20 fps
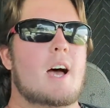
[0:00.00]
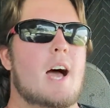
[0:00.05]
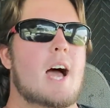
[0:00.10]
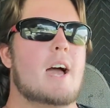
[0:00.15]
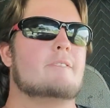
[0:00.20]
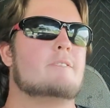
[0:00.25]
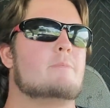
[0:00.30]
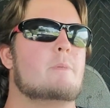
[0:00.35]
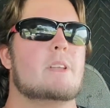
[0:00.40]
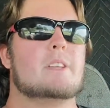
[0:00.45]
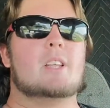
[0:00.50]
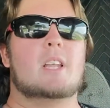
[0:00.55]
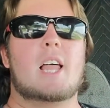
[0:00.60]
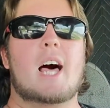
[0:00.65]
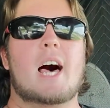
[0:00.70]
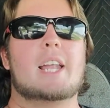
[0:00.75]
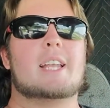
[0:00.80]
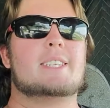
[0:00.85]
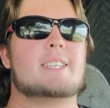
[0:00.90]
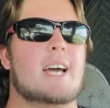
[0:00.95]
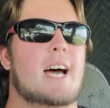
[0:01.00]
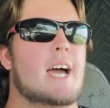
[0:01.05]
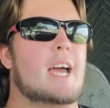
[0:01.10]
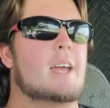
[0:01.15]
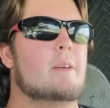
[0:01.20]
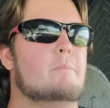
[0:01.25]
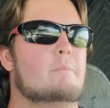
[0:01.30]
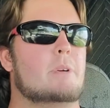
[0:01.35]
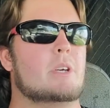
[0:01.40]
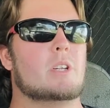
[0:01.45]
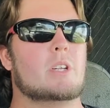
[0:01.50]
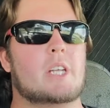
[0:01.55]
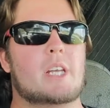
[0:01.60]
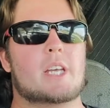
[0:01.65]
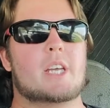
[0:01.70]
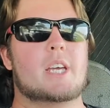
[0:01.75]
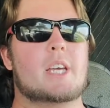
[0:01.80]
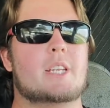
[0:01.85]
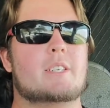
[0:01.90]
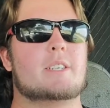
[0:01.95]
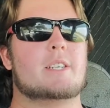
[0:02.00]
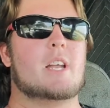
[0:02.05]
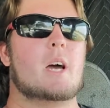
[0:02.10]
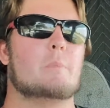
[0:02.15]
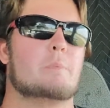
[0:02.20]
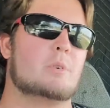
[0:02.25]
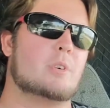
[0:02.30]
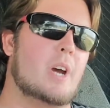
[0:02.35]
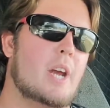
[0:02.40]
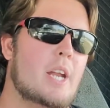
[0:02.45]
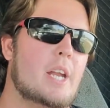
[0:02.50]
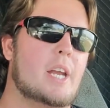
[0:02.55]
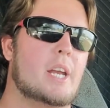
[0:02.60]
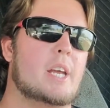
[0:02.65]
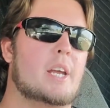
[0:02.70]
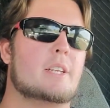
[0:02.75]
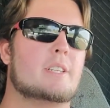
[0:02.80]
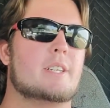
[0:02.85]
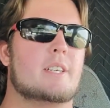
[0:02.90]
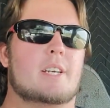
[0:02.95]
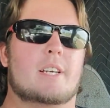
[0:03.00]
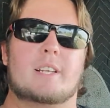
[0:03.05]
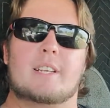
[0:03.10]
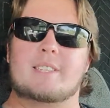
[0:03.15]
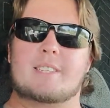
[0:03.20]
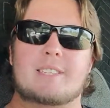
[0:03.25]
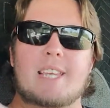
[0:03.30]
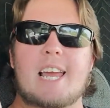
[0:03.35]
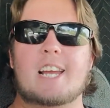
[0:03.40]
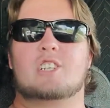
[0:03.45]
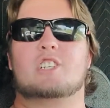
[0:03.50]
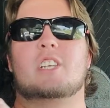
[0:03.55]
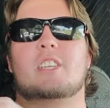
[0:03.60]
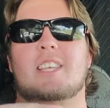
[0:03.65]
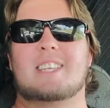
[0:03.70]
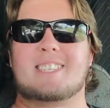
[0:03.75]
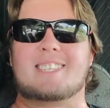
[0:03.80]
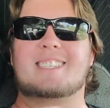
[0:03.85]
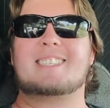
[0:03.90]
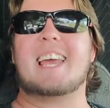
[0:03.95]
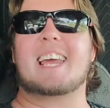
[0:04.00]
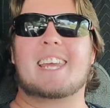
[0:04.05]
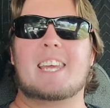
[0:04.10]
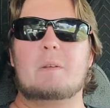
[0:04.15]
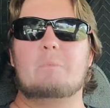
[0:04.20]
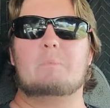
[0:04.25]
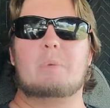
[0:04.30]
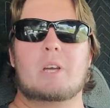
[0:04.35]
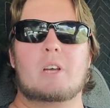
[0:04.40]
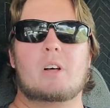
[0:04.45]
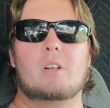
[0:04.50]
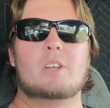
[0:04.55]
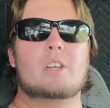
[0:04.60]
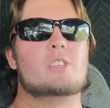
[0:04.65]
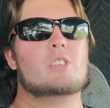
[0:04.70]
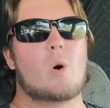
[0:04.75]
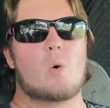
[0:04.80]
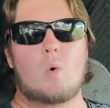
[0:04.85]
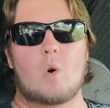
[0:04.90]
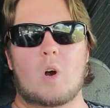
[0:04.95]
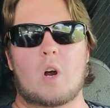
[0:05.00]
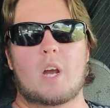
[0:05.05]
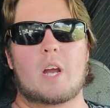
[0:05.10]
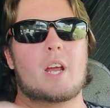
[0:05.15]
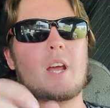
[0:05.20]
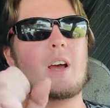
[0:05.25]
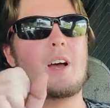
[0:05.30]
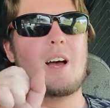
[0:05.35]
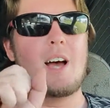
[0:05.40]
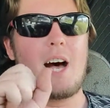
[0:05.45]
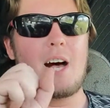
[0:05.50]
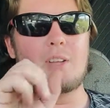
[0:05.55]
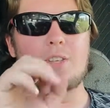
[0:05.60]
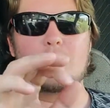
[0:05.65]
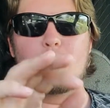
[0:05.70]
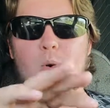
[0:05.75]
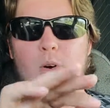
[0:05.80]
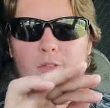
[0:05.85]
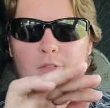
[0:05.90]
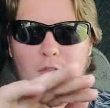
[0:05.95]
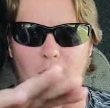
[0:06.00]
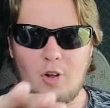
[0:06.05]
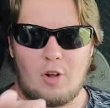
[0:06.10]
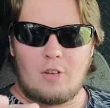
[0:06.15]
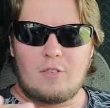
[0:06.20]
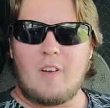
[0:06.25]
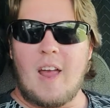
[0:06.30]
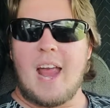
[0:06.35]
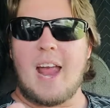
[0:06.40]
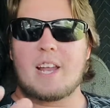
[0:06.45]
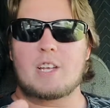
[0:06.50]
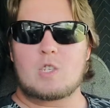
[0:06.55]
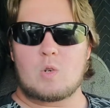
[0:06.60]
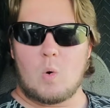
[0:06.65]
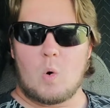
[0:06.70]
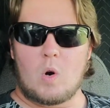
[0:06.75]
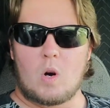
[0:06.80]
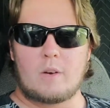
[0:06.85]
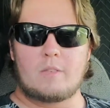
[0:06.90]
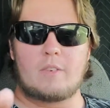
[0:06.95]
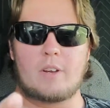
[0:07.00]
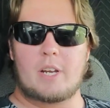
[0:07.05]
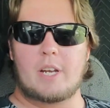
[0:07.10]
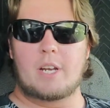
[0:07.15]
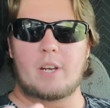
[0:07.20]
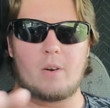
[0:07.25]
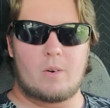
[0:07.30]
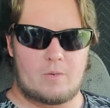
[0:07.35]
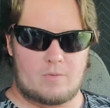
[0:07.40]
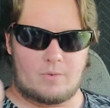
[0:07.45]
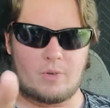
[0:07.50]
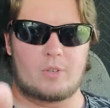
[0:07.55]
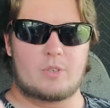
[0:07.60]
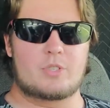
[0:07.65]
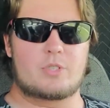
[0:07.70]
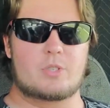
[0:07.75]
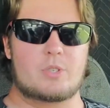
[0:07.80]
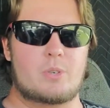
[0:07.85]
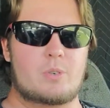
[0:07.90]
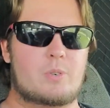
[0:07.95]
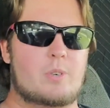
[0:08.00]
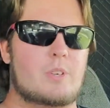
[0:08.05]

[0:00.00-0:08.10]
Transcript: I've spent a lot of time building it and upgrading it. This is actually the second build, and don't worry, I'll do a full van tour video real soon.